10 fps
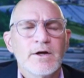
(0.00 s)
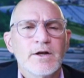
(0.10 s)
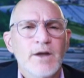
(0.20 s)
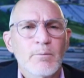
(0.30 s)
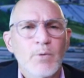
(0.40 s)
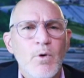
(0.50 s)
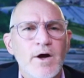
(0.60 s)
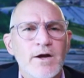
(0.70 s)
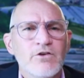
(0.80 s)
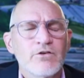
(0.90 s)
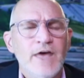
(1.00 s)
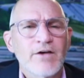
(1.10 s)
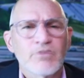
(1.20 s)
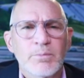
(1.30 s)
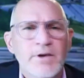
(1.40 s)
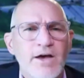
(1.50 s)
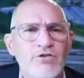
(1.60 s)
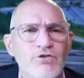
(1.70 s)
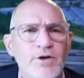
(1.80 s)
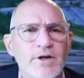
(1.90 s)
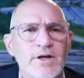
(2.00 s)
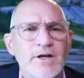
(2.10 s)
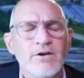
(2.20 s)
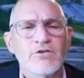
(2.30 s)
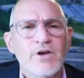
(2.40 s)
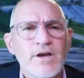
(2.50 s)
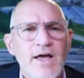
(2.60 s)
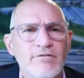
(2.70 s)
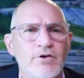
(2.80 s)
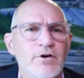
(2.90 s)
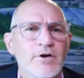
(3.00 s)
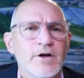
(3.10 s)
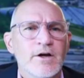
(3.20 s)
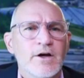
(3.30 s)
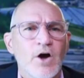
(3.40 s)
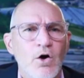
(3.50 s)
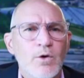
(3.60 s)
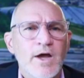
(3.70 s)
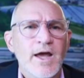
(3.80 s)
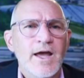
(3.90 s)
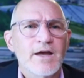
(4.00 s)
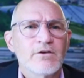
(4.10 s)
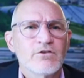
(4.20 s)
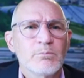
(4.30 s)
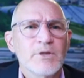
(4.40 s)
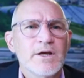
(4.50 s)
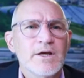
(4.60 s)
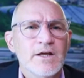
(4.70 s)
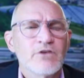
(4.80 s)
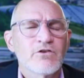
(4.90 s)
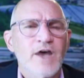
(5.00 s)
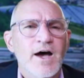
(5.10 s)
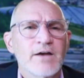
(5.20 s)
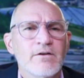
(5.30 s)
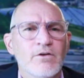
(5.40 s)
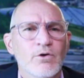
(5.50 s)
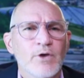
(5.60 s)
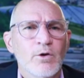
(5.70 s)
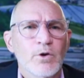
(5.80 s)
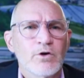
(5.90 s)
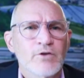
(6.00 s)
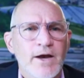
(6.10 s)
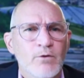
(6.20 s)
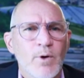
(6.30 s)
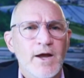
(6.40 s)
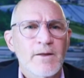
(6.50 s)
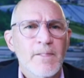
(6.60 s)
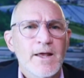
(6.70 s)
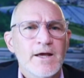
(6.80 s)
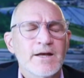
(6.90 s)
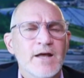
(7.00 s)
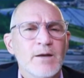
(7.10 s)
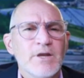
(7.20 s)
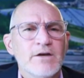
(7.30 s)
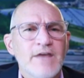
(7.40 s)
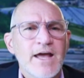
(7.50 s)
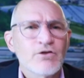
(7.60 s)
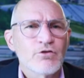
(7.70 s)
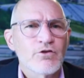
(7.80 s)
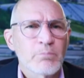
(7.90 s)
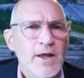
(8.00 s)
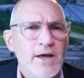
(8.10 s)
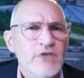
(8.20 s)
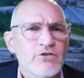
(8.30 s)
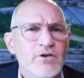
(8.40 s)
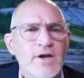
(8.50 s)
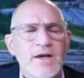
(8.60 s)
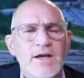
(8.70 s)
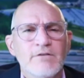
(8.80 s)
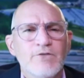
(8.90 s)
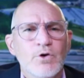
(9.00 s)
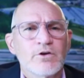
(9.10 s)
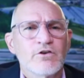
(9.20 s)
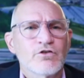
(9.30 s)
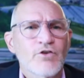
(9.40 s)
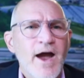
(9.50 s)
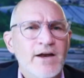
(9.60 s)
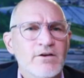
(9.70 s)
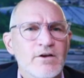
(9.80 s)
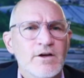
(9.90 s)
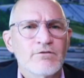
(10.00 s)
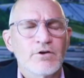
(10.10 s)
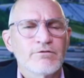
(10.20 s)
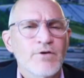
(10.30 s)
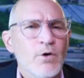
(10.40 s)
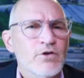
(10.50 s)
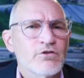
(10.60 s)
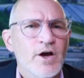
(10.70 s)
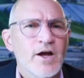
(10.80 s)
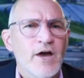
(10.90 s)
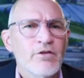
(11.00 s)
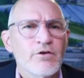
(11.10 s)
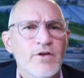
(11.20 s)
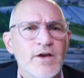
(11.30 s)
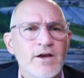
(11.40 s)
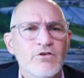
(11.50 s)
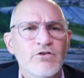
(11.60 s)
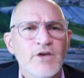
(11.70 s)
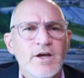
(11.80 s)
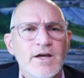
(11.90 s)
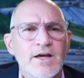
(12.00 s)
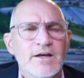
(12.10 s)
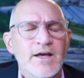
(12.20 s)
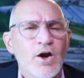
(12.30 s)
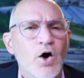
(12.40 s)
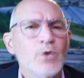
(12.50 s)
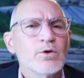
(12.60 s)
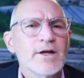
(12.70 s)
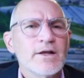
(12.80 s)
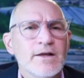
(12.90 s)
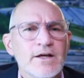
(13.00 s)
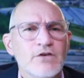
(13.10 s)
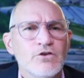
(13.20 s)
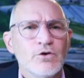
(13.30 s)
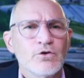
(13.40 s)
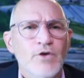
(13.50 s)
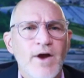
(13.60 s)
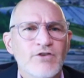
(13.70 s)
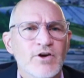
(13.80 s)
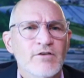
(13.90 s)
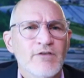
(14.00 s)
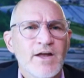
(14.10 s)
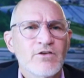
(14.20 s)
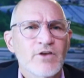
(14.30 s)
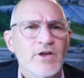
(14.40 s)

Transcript: Number one is as a pedestrian, it is never okay to be inside the railroad right away. It can be a dangerous place if you're distracted, if you're focused on other things, it can only lead to tragic events.